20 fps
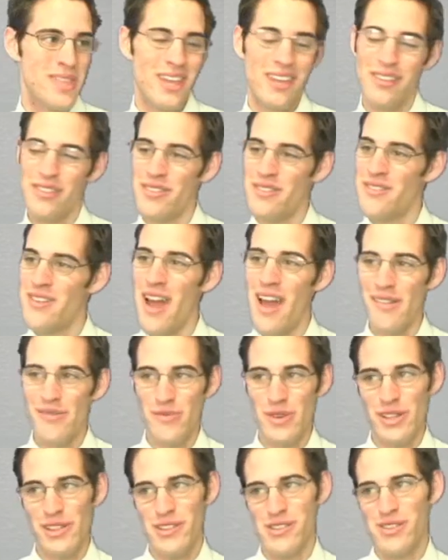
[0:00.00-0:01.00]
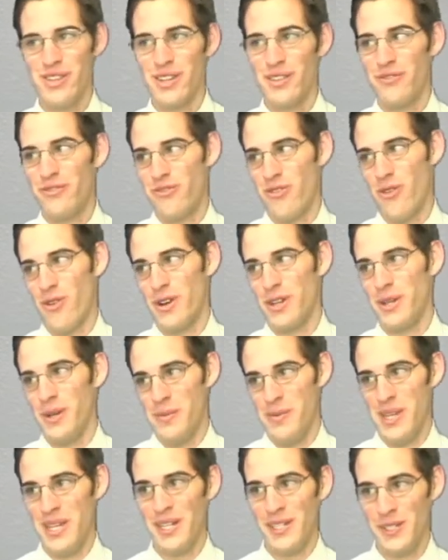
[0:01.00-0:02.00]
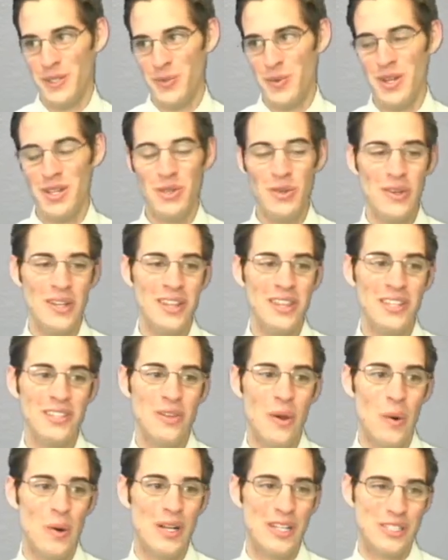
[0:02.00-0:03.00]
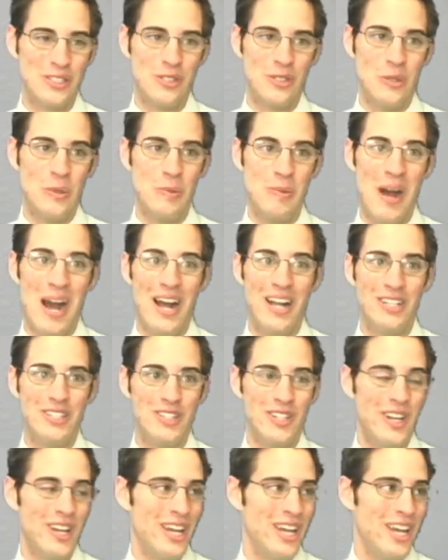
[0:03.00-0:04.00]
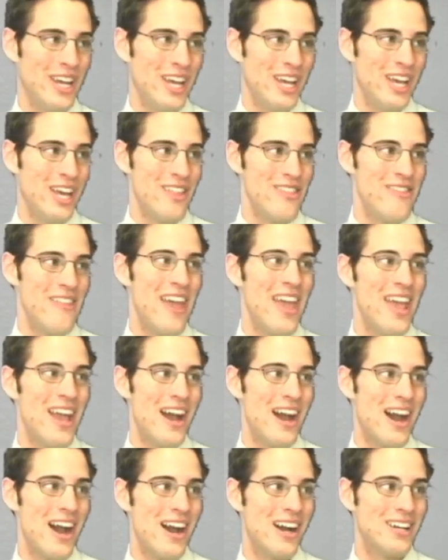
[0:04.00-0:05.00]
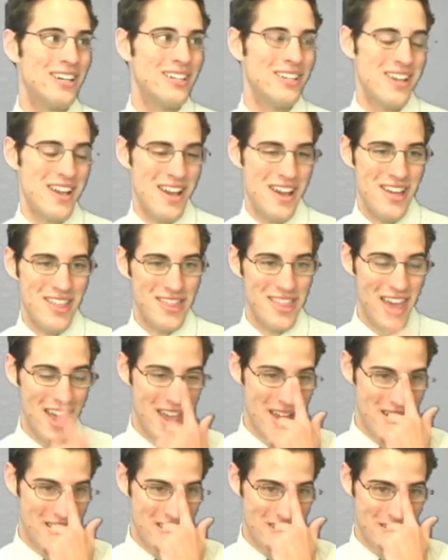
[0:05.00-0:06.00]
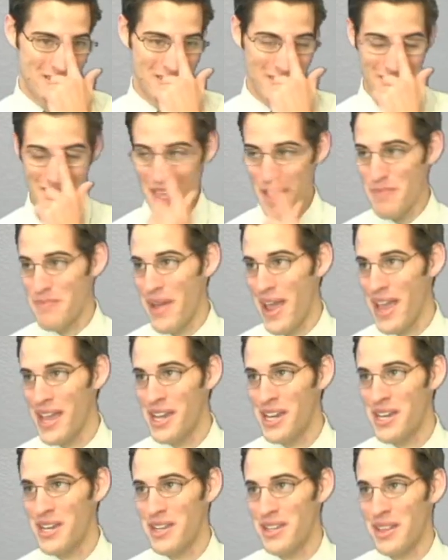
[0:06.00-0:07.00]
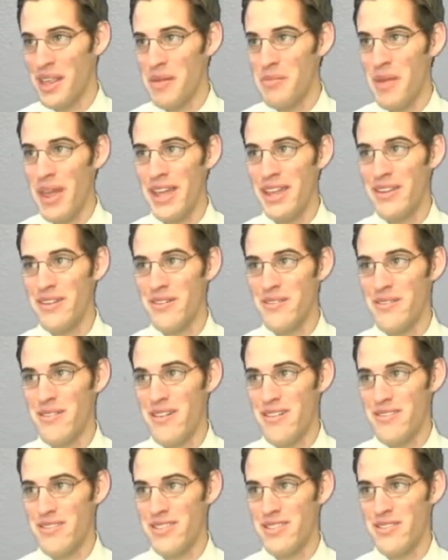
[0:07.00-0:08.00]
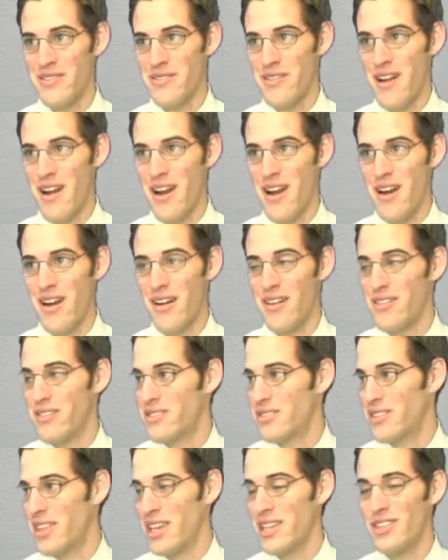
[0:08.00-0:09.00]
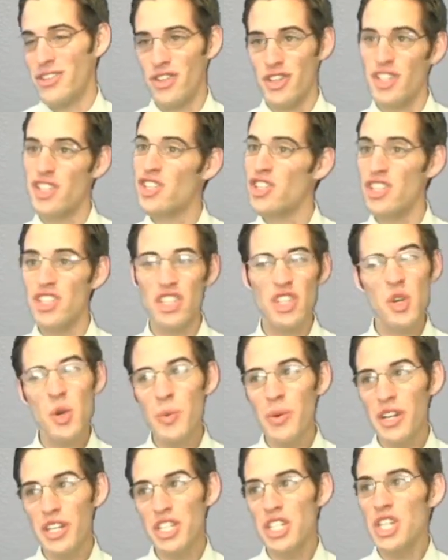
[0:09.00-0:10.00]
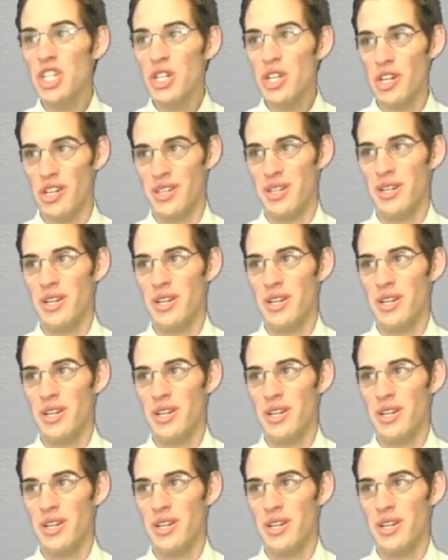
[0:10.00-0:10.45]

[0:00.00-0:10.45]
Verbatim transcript: they, they're not really good for you because when you eat the donuts too much, they uh they uh they make they make your your uh they, it's just too much sugar.